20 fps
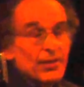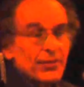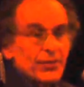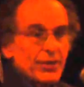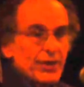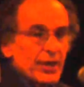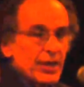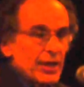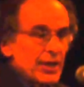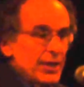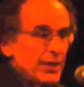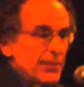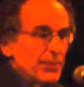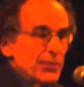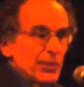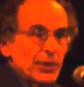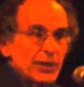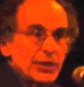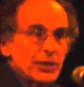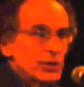
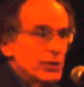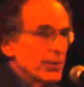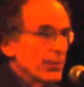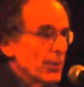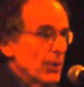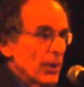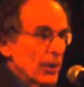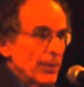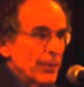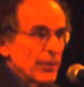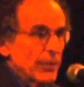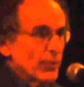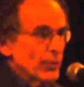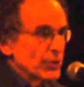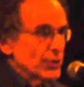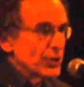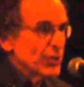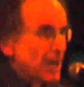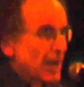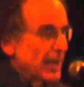the police department
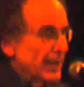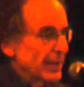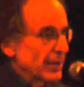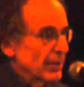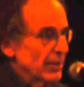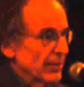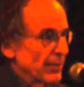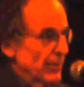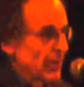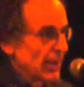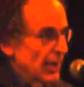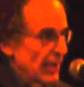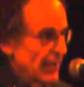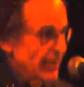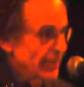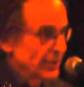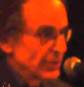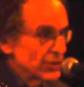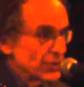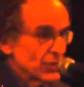was not in
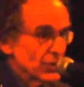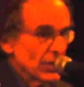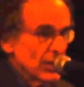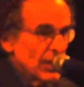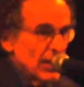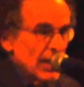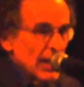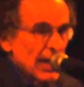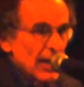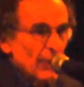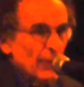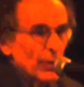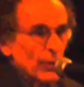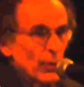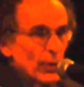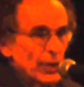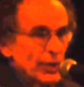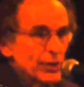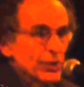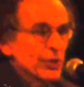compliance, and we
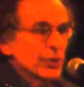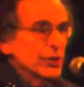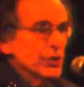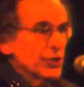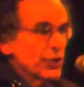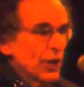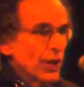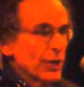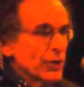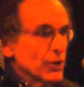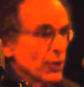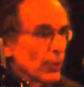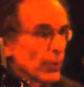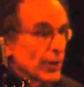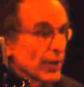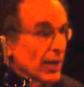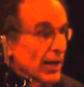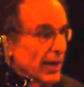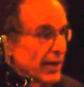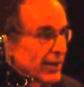went to the judge and
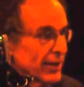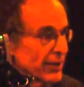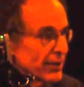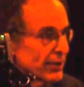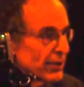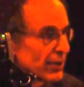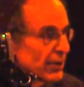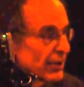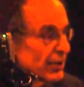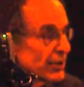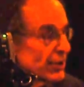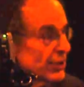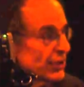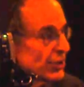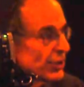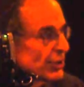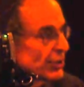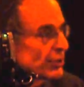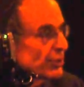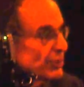we got it
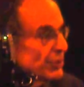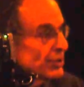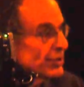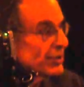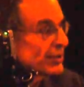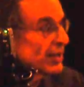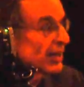continued to